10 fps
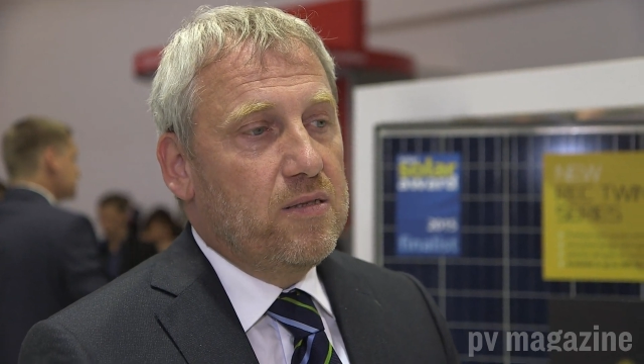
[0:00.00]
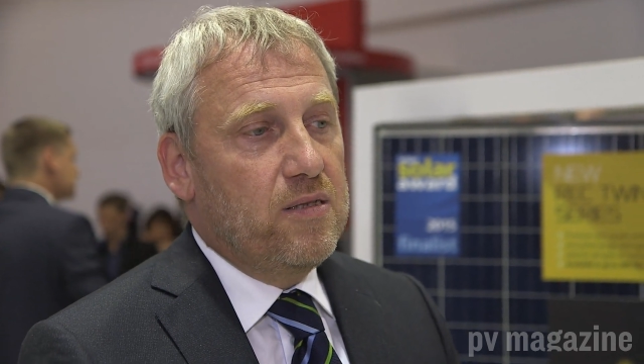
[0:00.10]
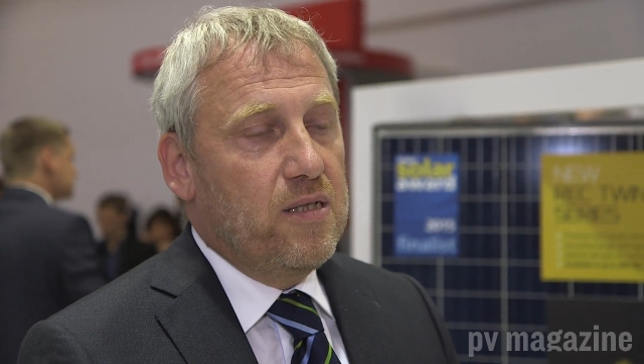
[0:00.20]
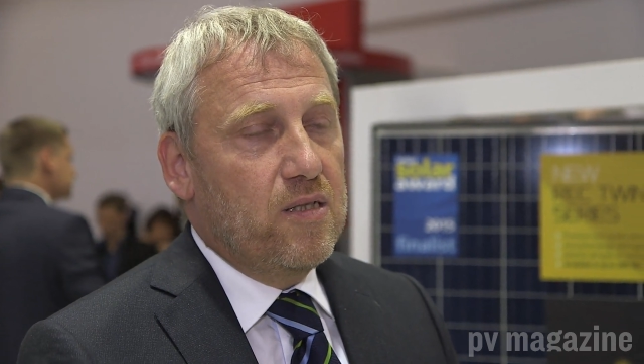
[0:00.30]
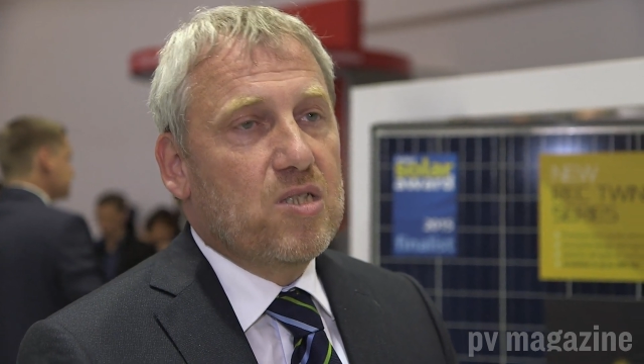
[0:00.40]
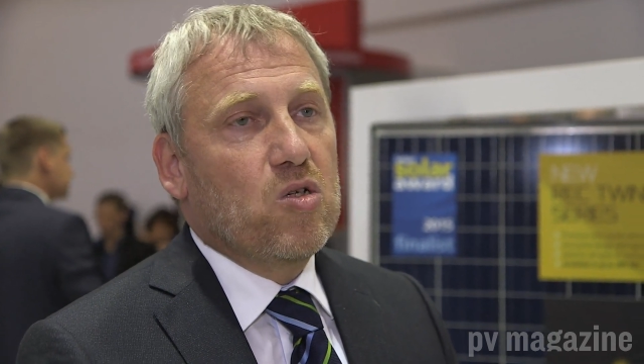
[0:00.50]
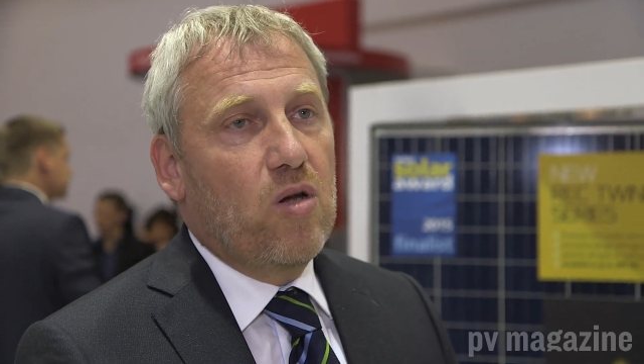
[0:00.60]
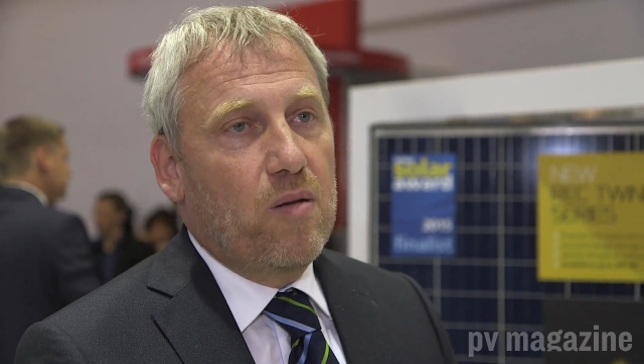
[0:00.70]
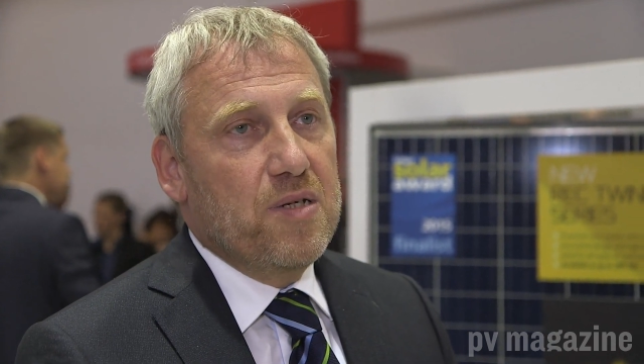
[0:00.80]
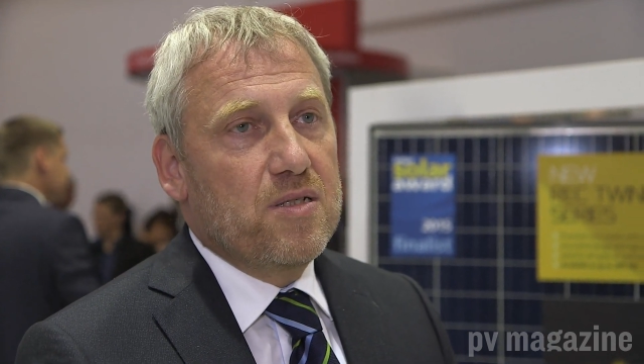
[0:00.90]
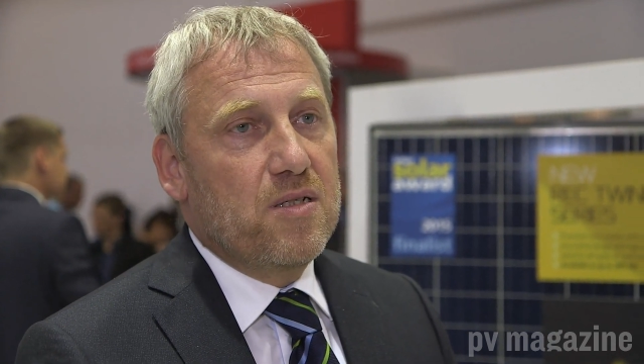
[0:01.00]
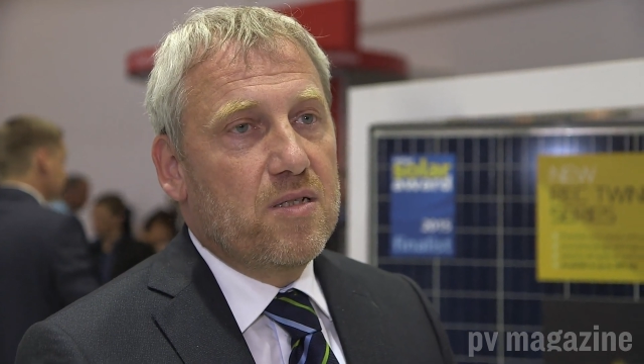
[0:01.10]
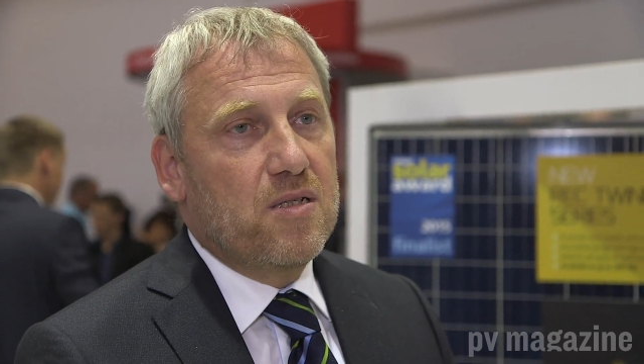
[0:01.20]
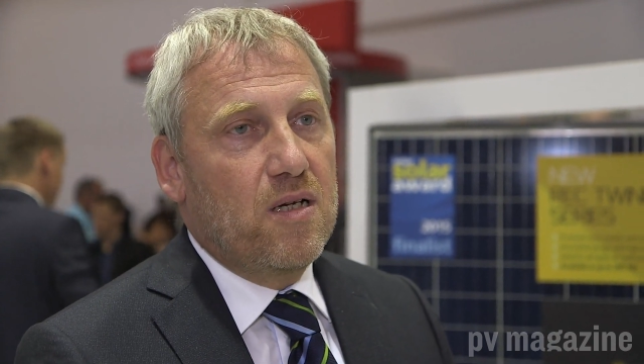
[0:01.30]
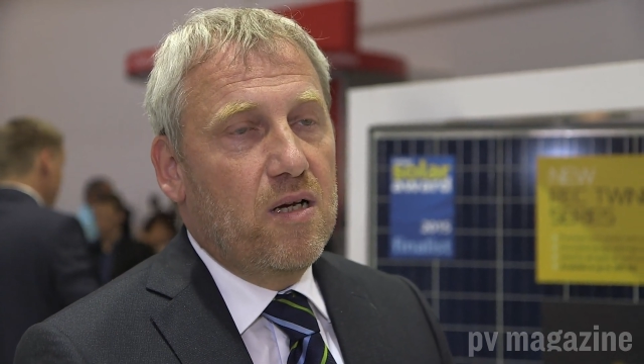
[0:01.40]
the, the solar
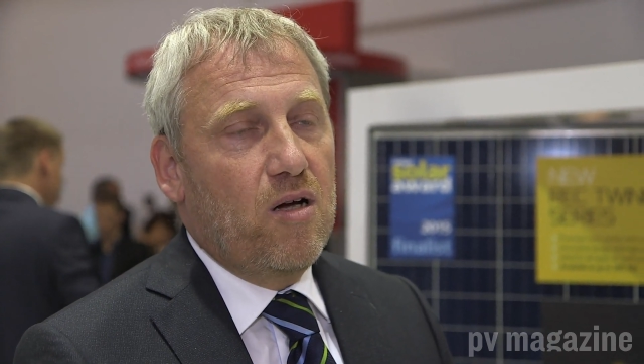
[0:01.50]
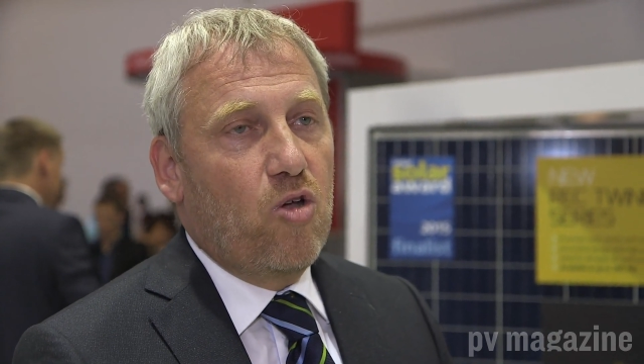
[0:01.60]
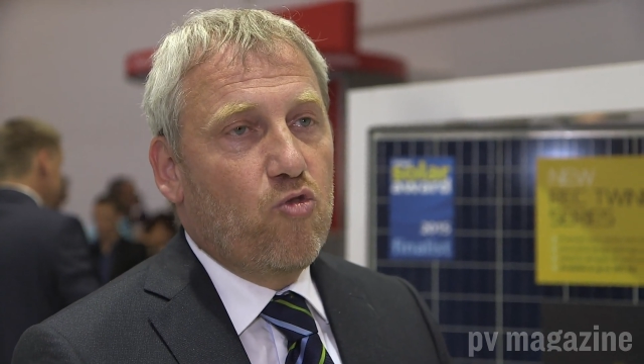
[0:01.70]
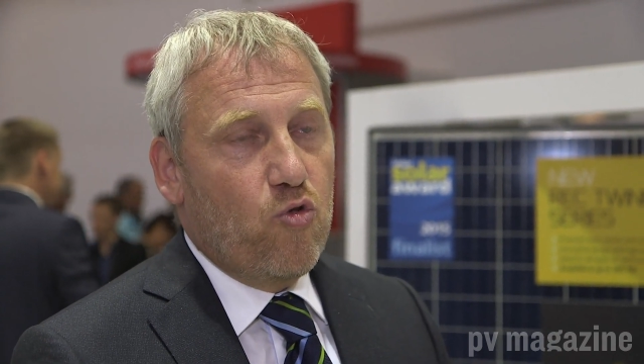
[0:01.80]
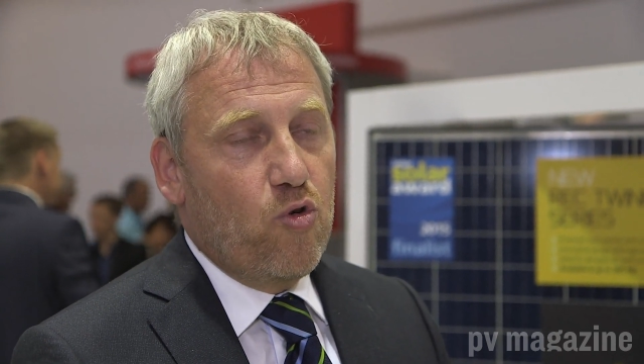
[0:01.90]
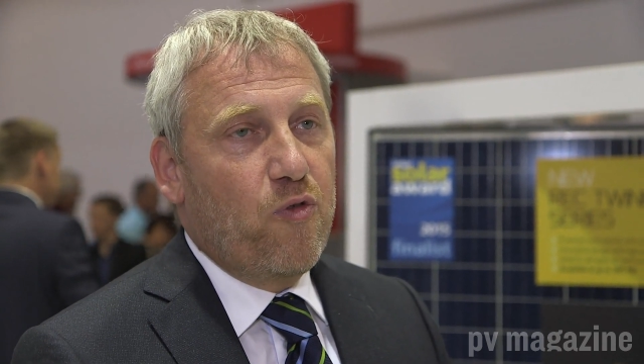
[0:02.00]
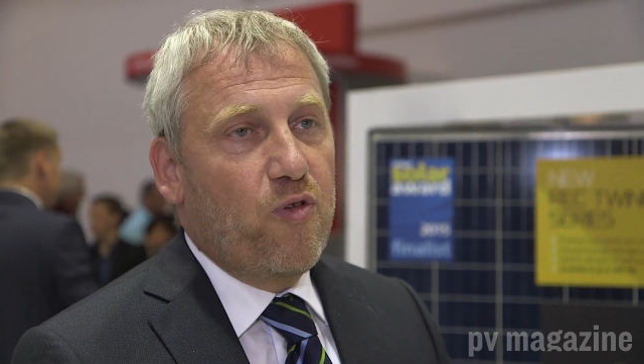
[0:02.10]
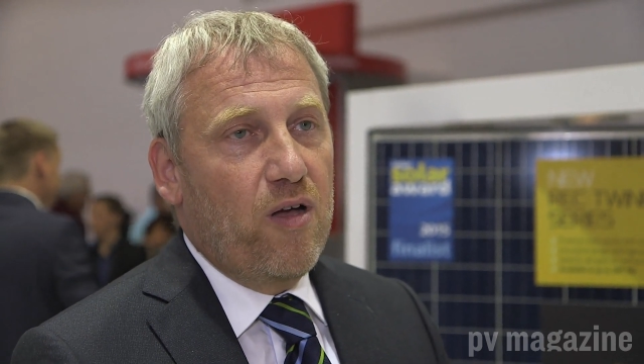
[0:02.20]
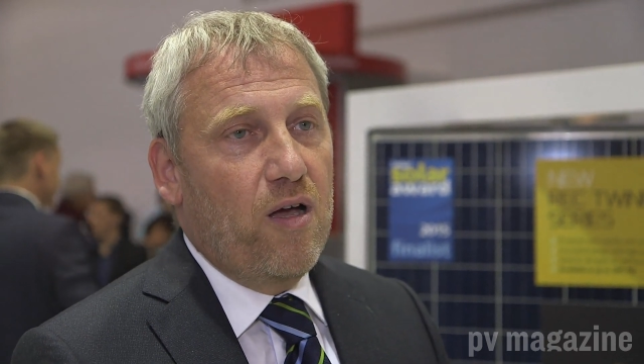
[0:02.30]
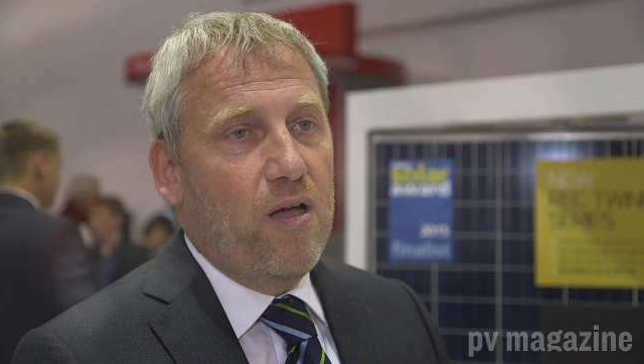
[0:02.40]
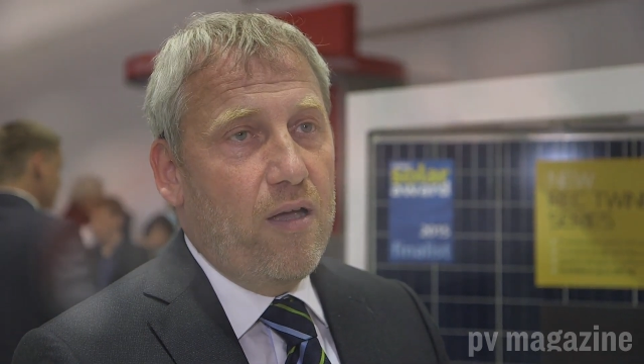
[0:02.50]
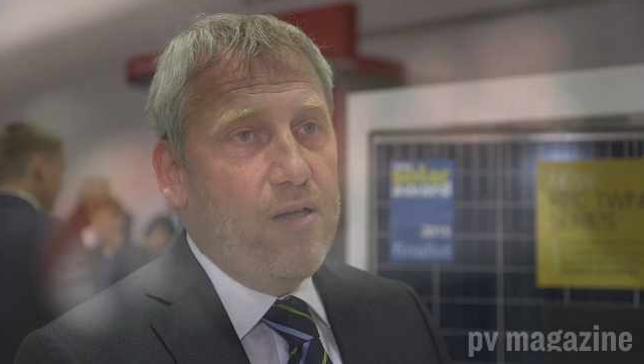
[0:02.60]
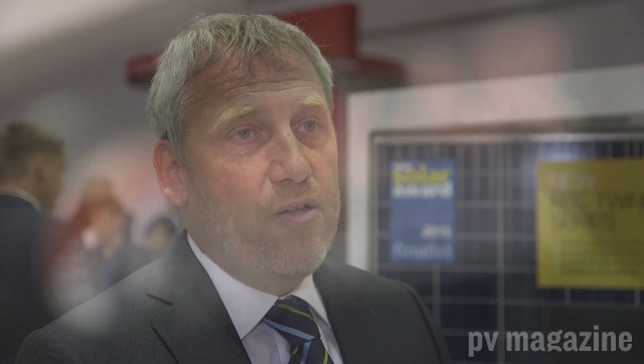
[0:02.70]
business uh, on the roof uh, in